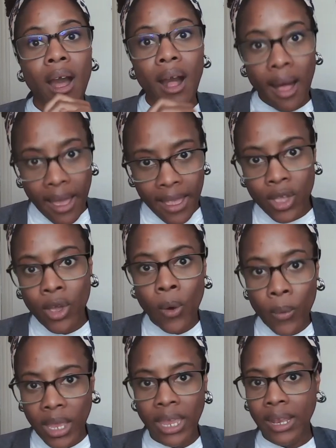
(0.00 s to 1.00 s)
I
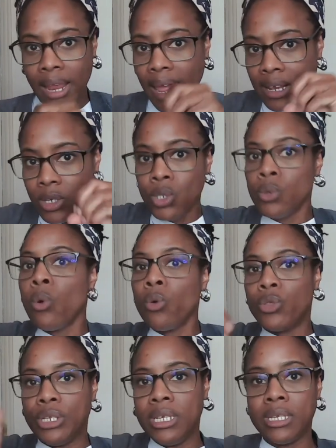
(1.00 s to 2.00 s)
go in and do all
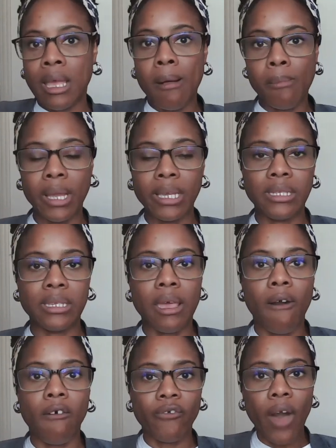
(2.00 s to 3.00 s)
the detail
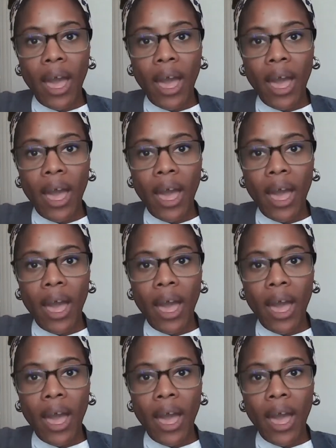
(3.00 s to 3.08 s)
myself.